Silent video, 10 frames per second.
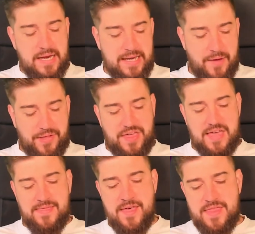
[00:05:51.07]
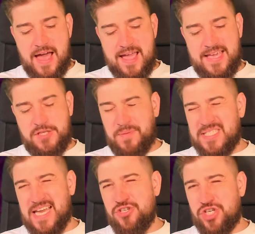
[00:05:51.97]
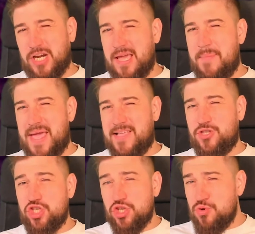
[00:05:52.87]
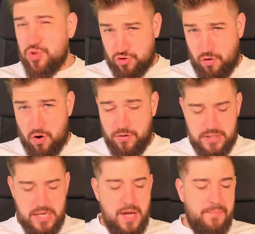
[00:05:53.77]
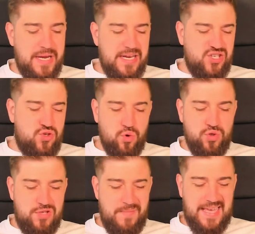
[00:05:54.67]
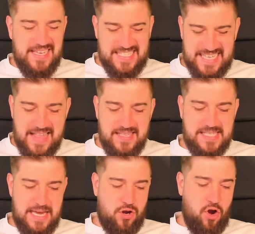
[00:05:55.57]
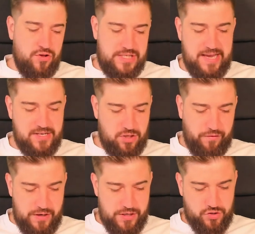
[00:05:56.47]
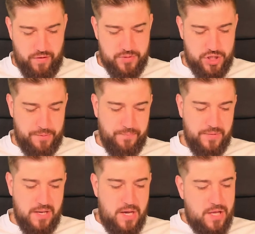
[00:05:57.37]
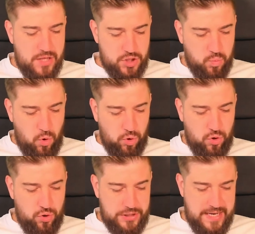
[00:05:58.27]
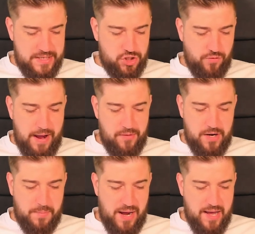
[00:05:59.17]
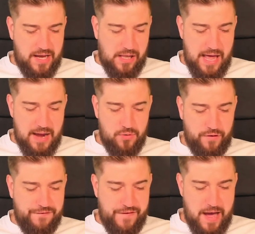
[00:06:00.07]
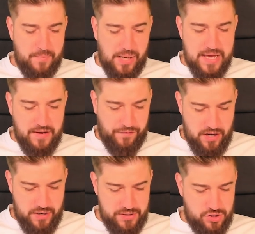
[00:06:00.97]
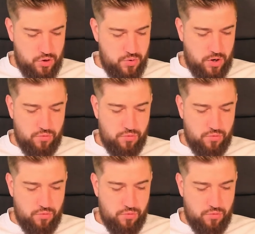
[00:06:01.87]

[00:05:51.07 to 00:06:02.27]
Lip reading: Now, I think that is potentially a bit too strong, but it does make sense in context of the description. This warlord is surrounded by a cloud of fat plague flies who